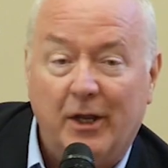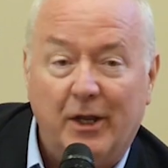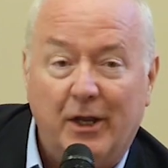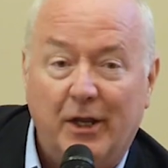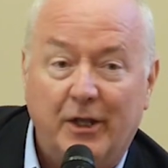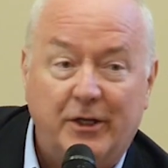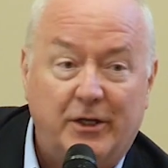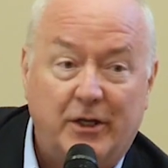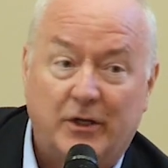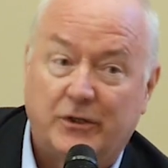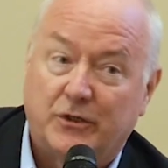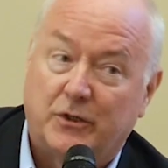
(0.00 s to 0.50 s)

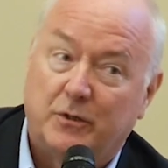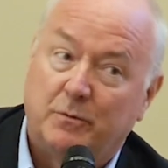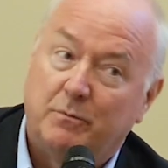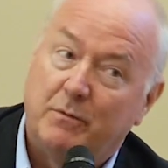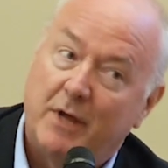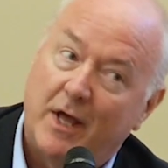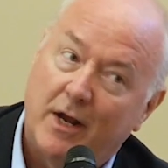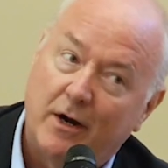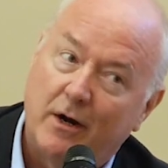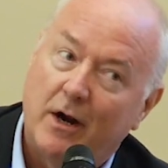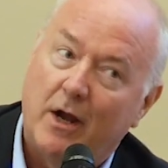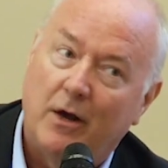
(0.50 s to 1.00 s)
it doesn't
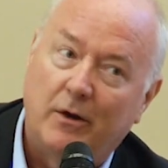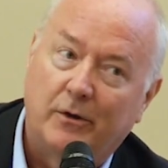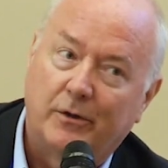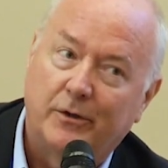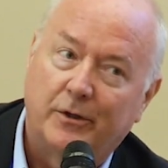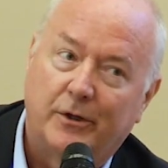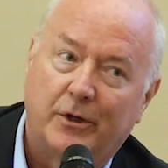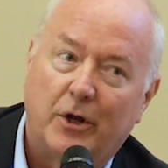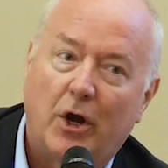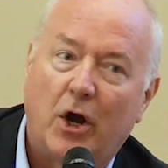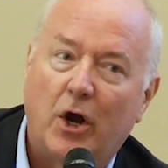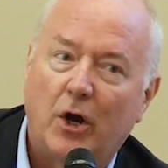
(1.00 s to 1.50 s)
matter how
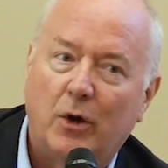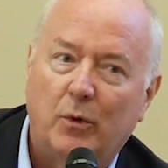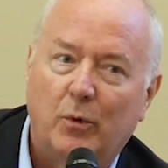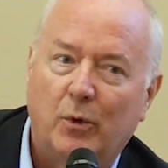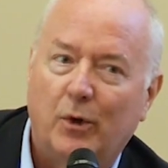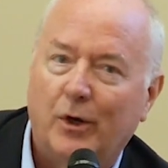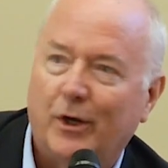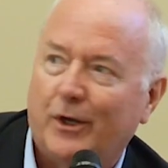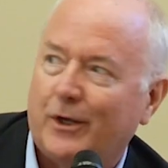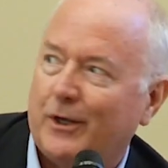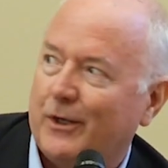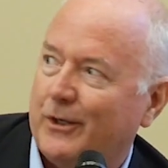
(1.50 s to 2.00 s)
good our
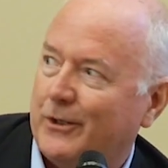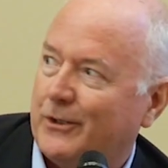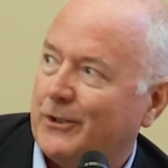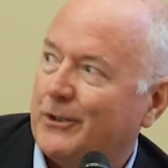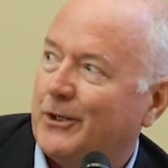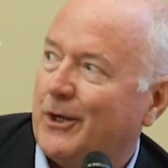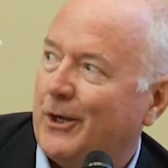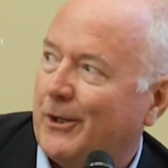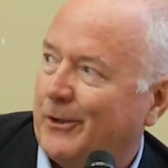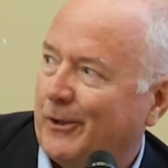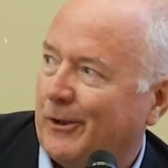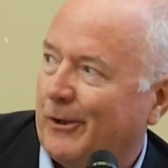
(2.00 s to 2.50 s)
work is
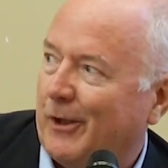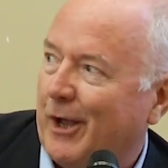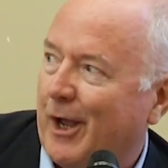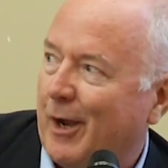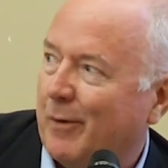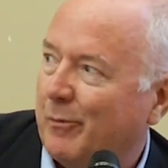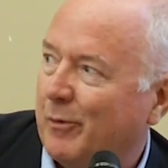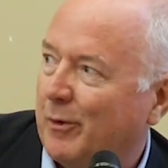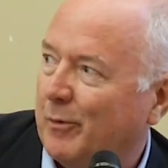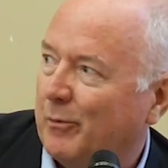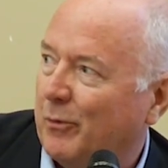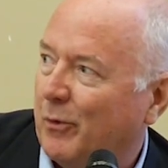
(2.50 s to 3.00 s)
on the
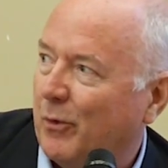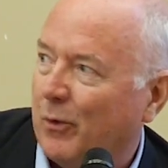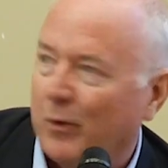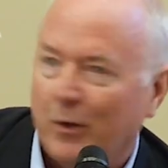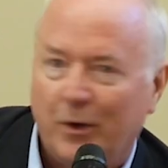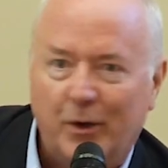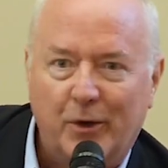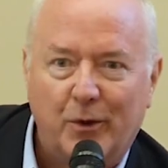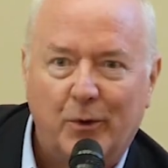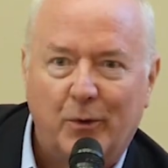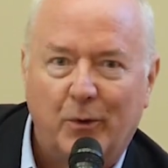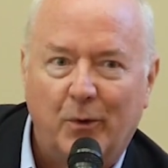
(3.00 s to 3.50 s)
lab
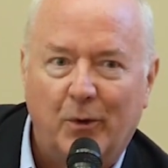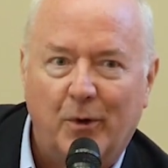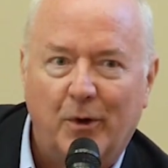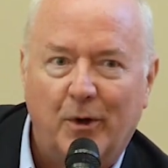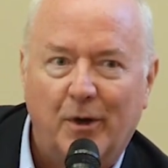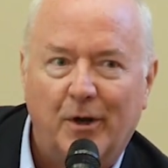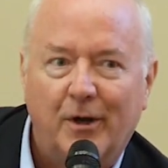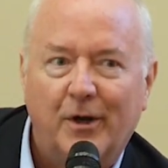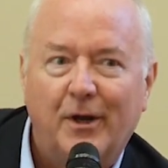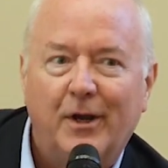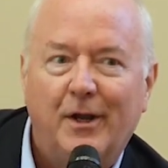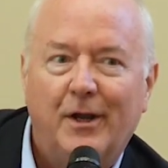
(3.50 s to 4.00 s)
report
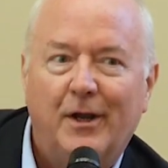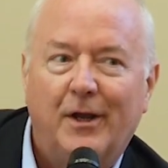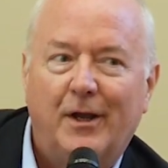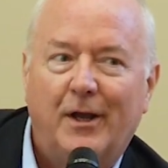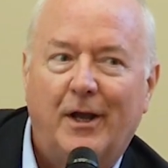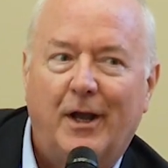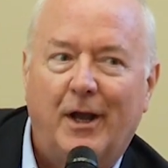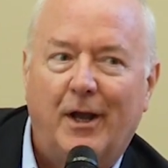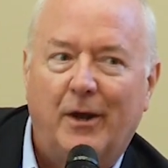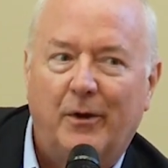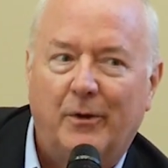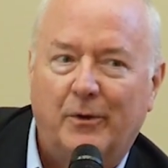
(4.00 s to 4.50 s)
or
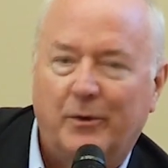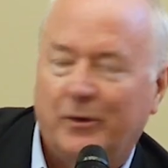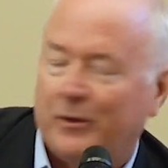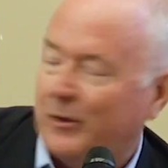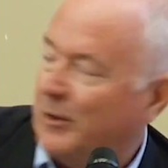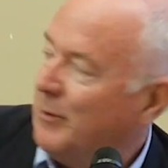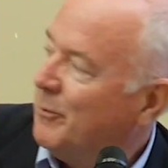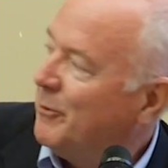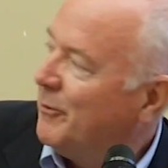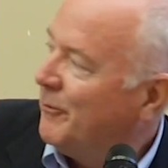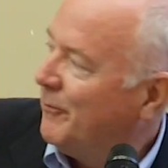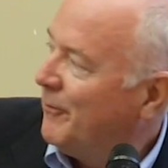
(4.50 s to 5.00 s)
how good
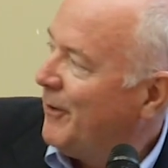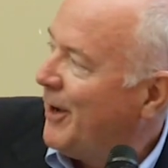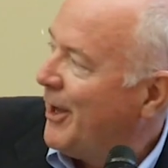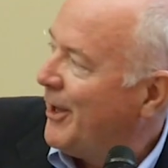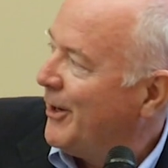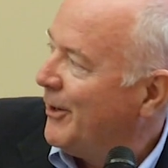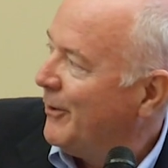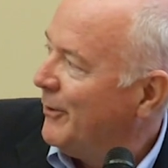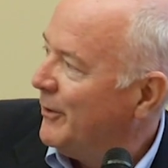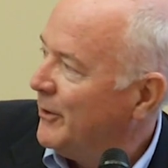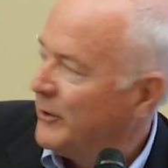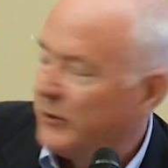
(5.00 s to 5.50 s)
the
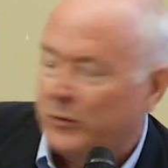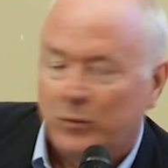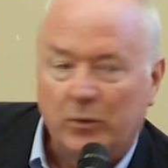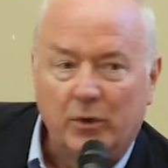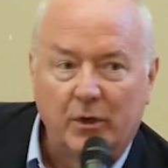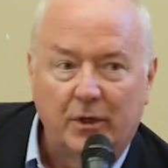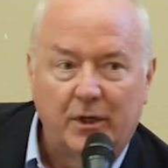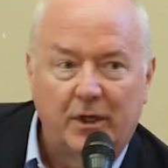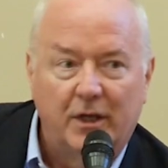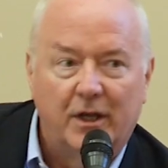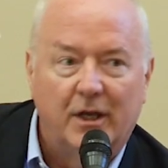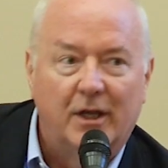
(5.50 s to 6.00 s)
provider is
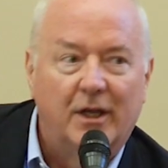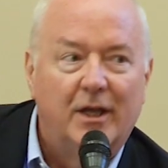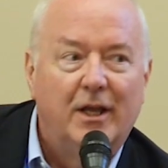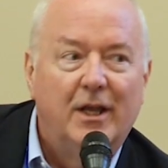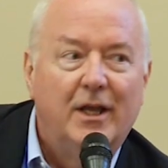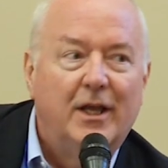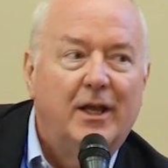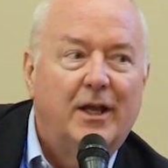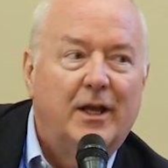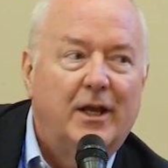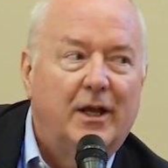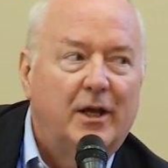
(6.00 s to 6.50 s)
working,
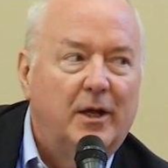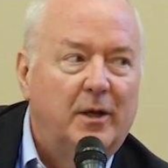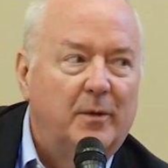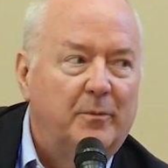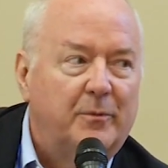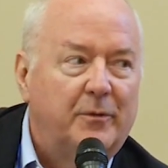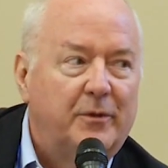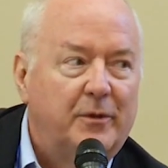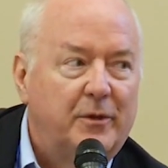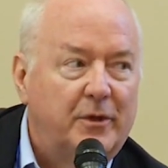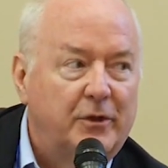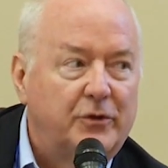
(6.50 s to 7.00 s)

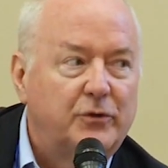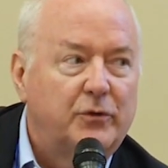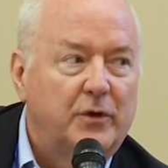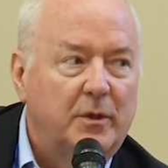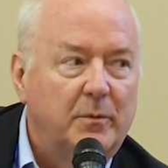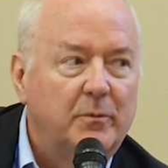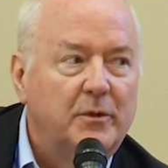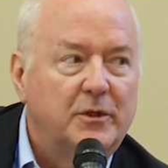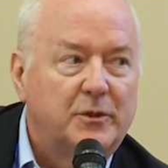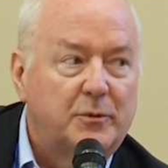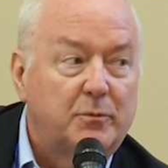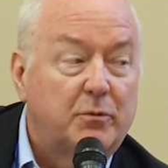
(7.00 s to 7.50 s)
the
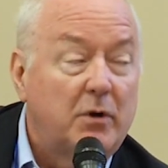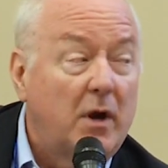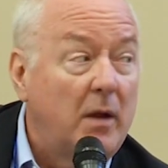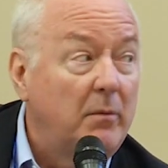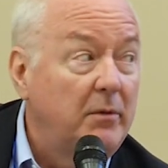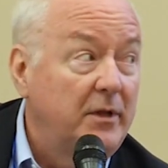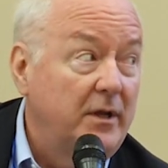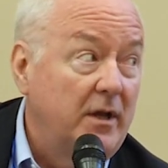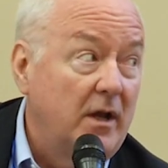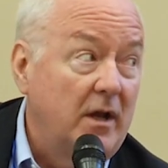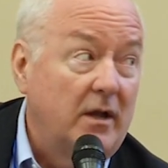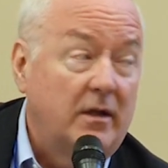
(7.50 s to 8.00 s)
treatment's
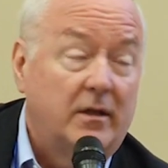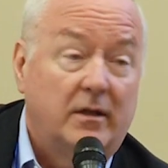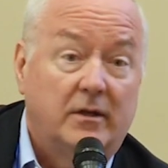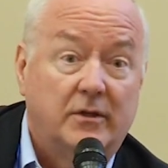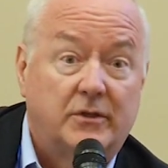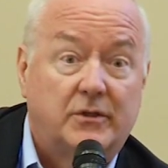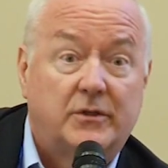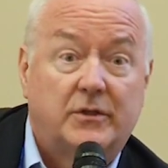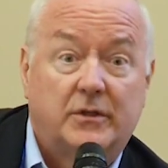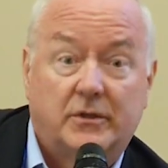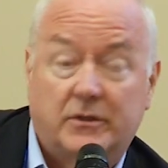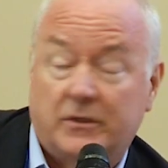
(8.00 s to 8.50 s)
probably not going to
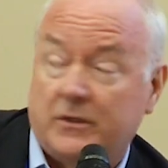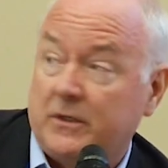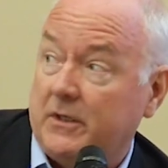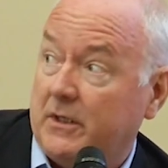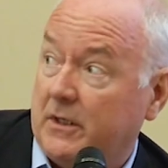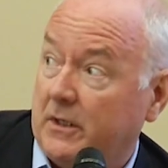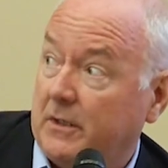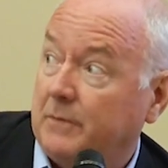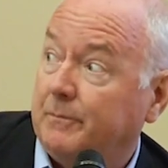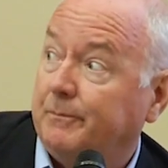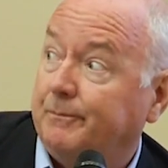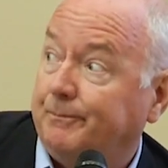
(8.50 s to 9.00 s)

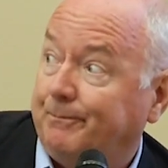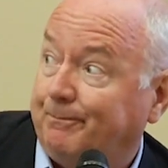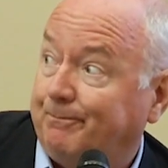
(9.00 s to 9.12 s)
succeed.